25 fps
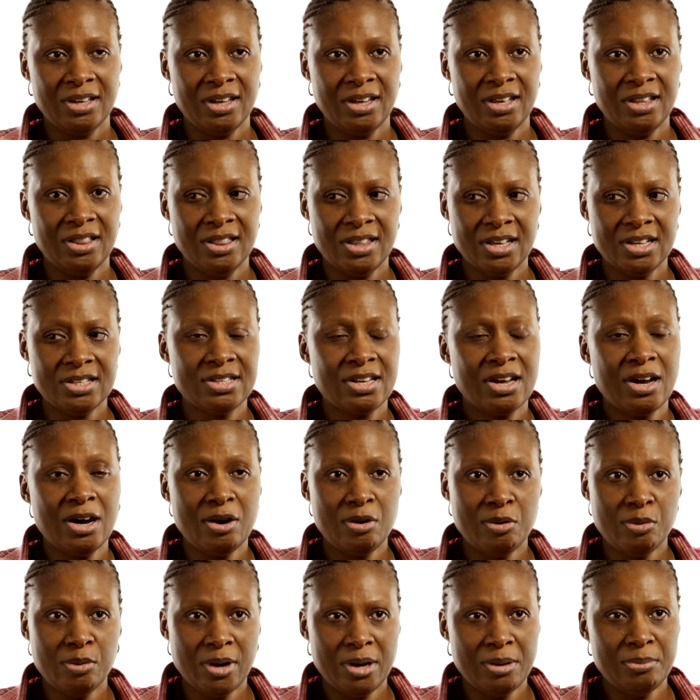And that's
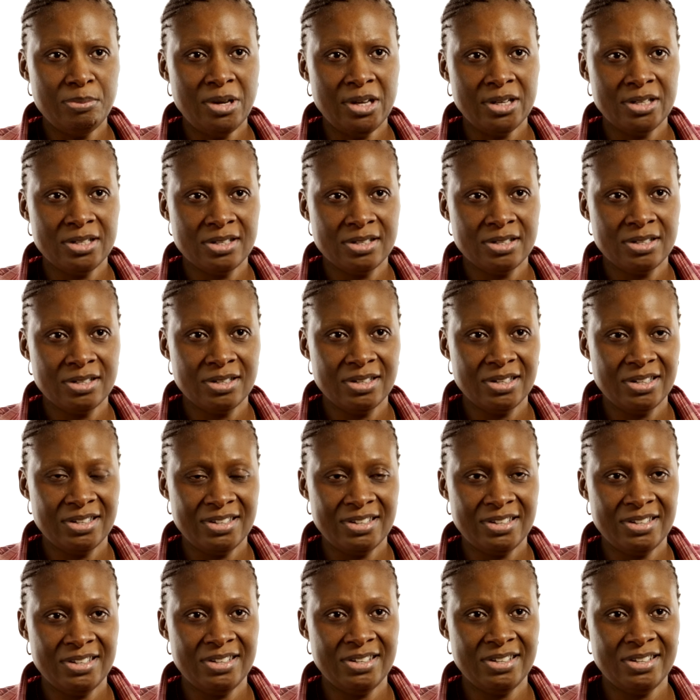how I met
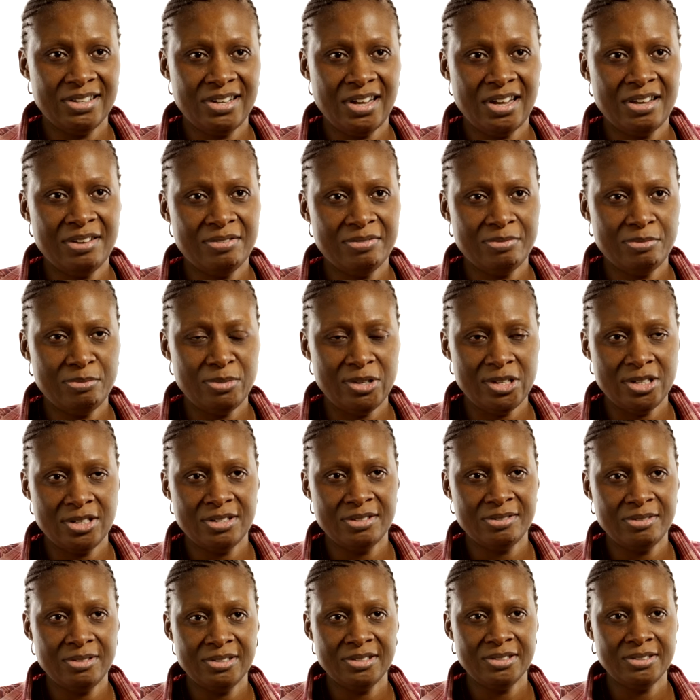Dave
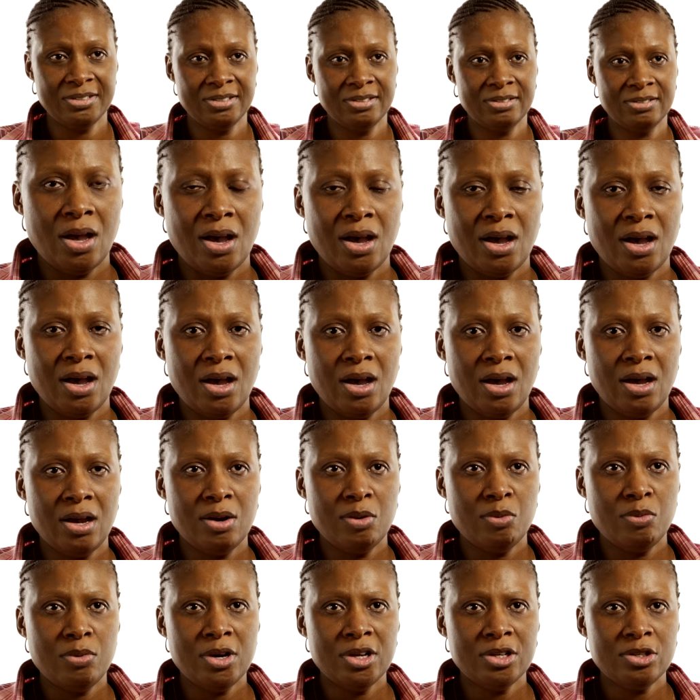Mitchell.
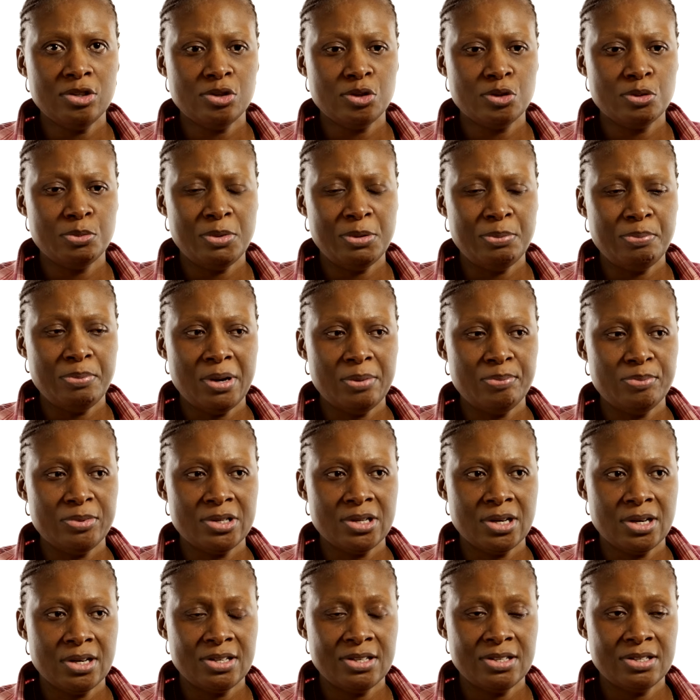I want to be
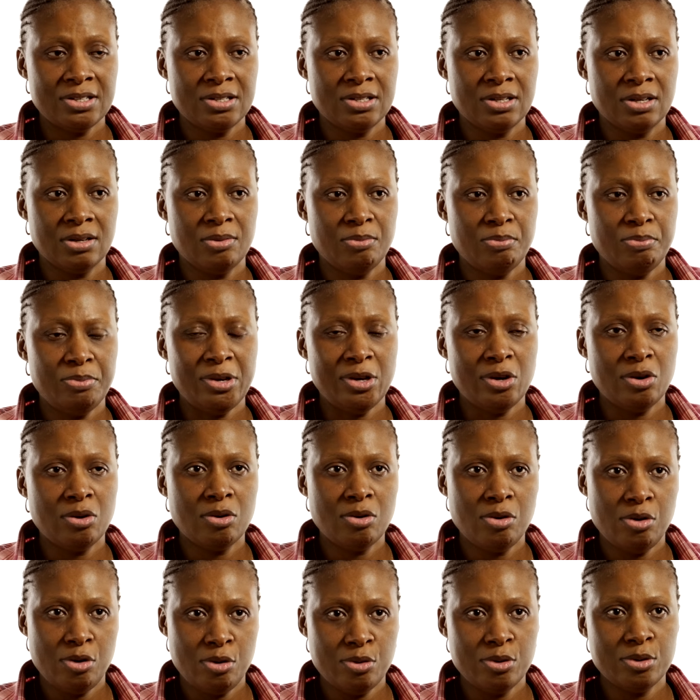baptized
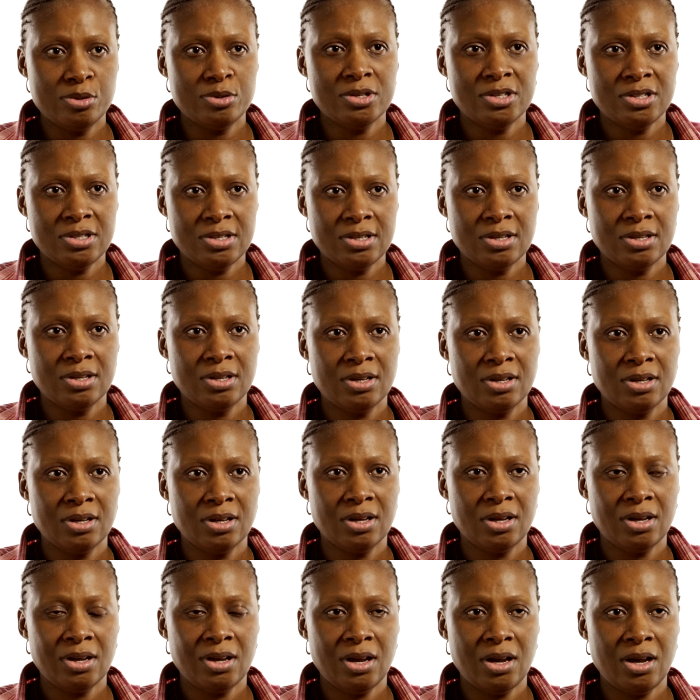because
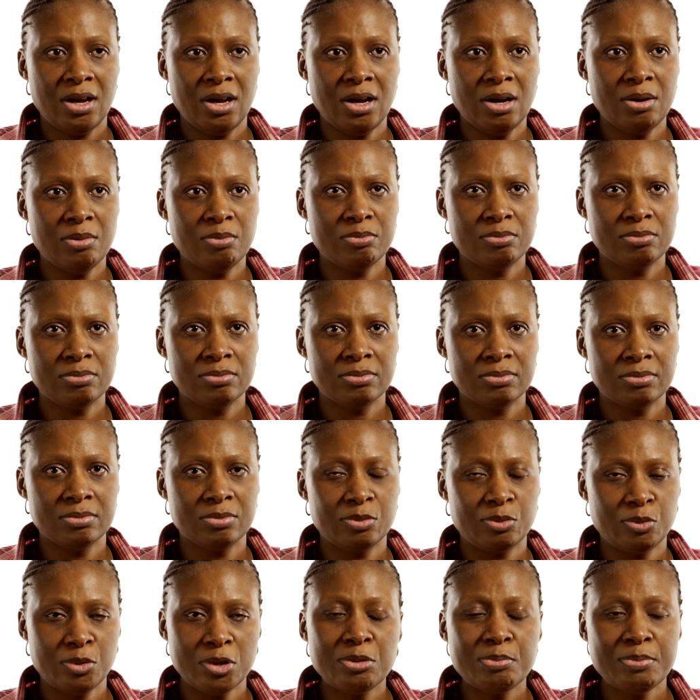
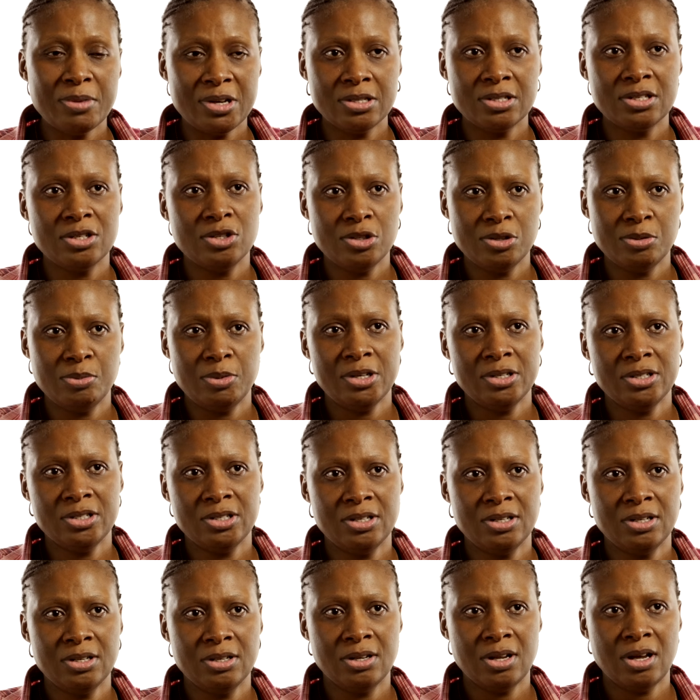with my
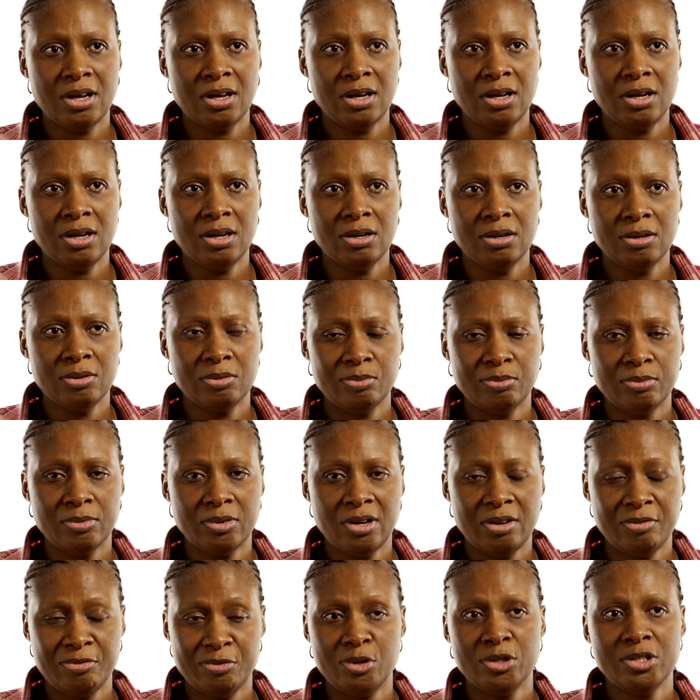situation,
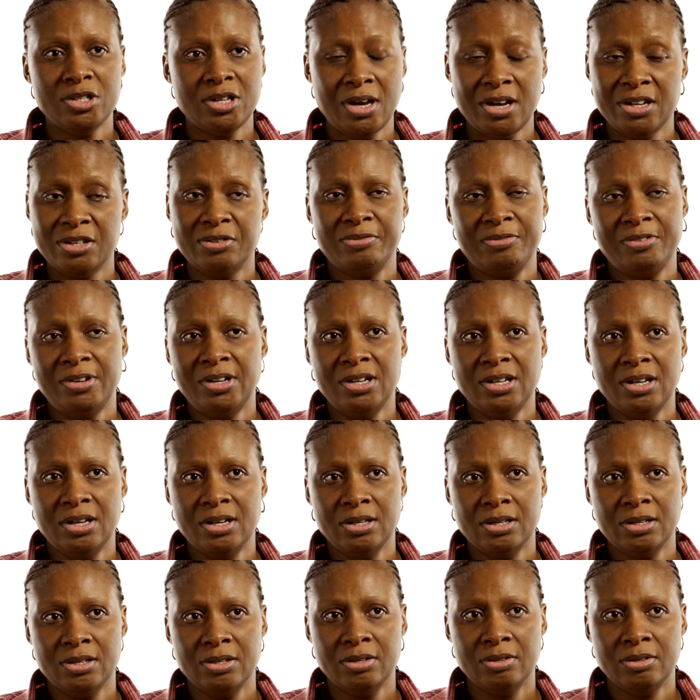I've got a heart failure.